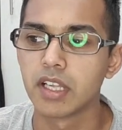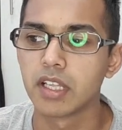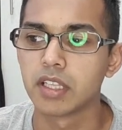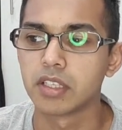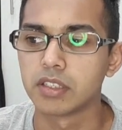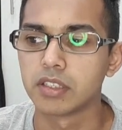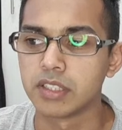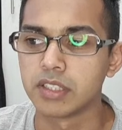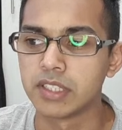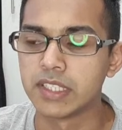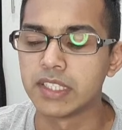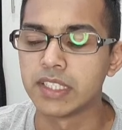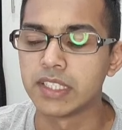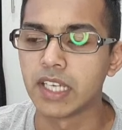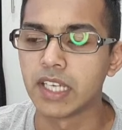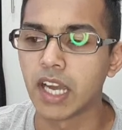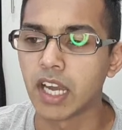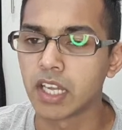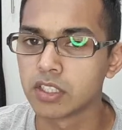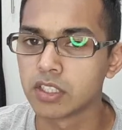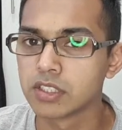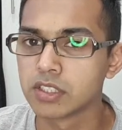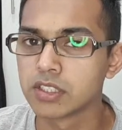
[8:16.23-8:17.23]
The
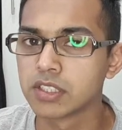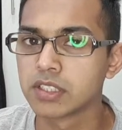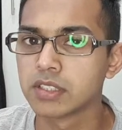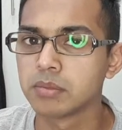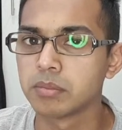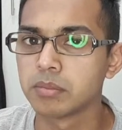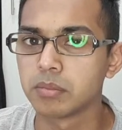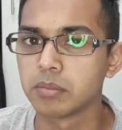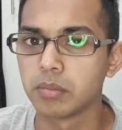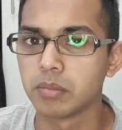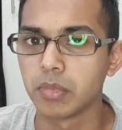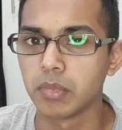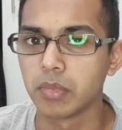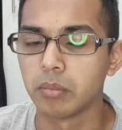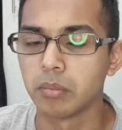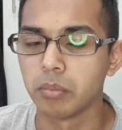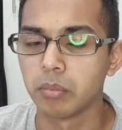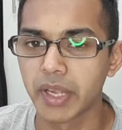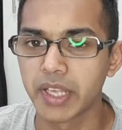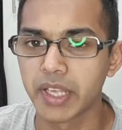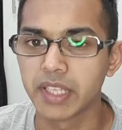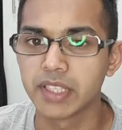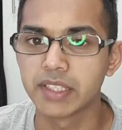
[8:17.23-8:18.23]
other
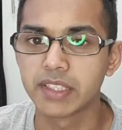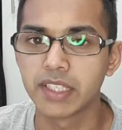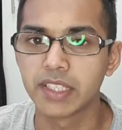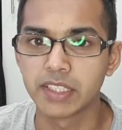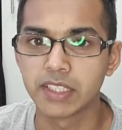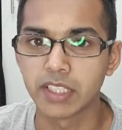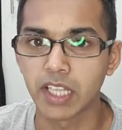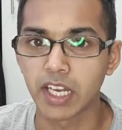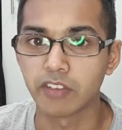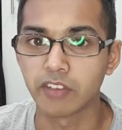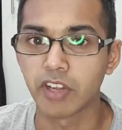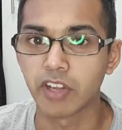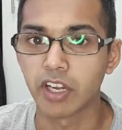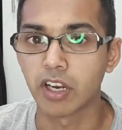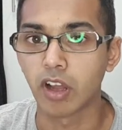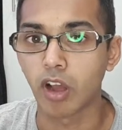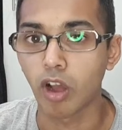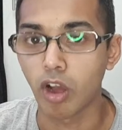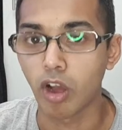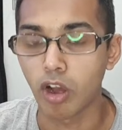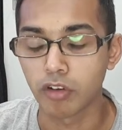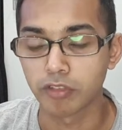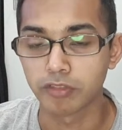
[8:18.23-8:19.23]
main thing that I've done
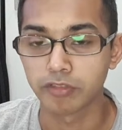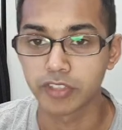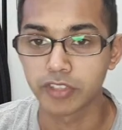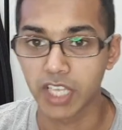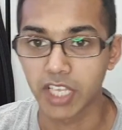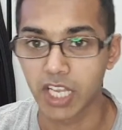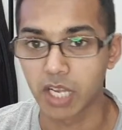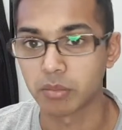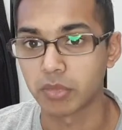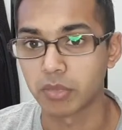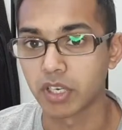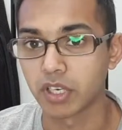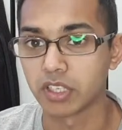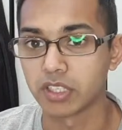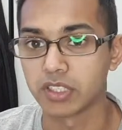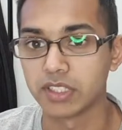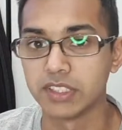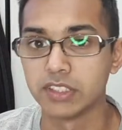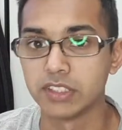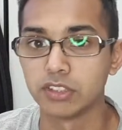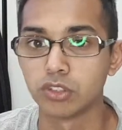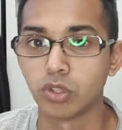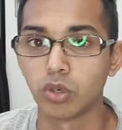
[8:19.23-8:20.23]
off camera
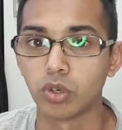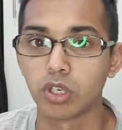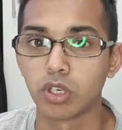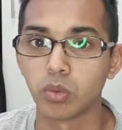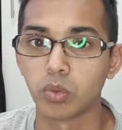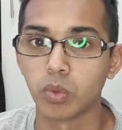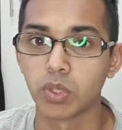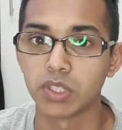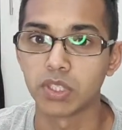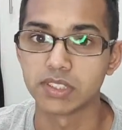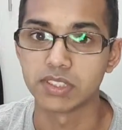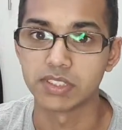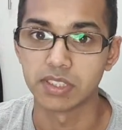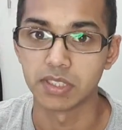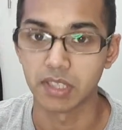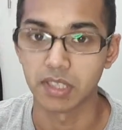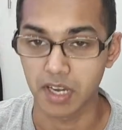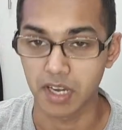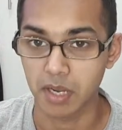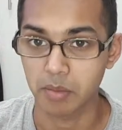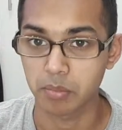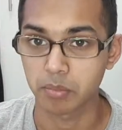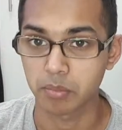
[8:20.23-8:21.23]
in total was the
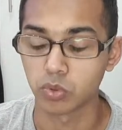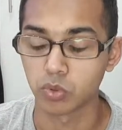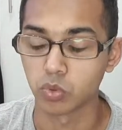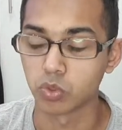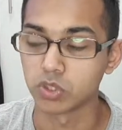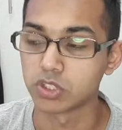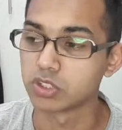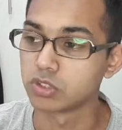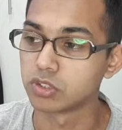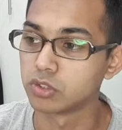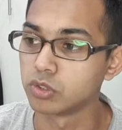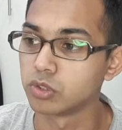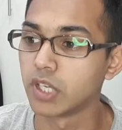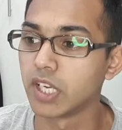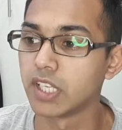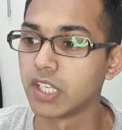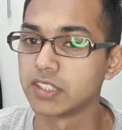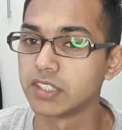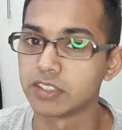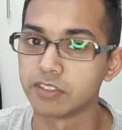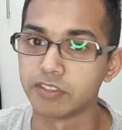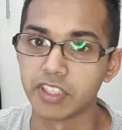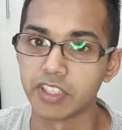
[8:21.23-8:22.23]
wrap, which you guys
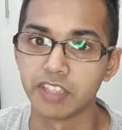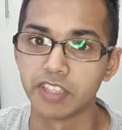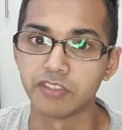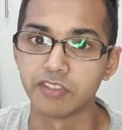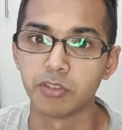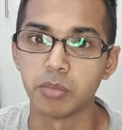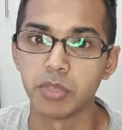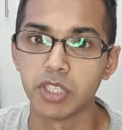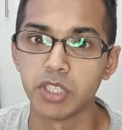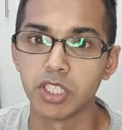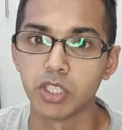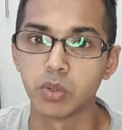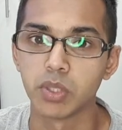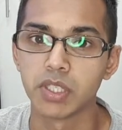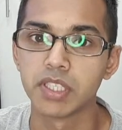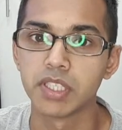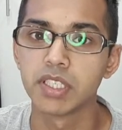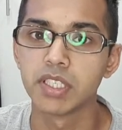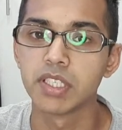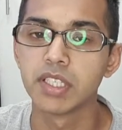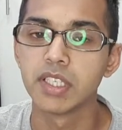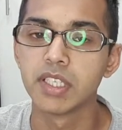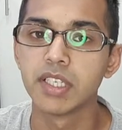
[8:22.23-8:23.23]
are very familiar with.
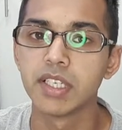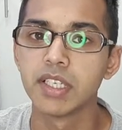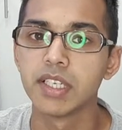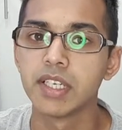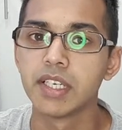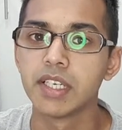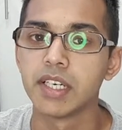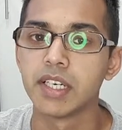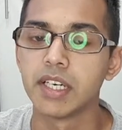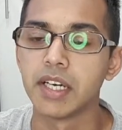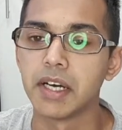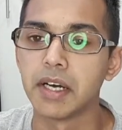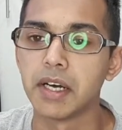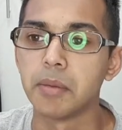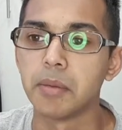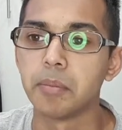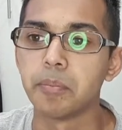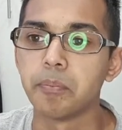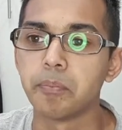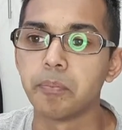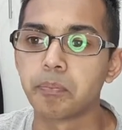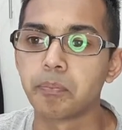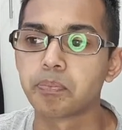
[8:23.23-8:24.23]

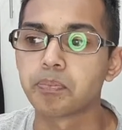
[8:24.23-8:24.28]
Um,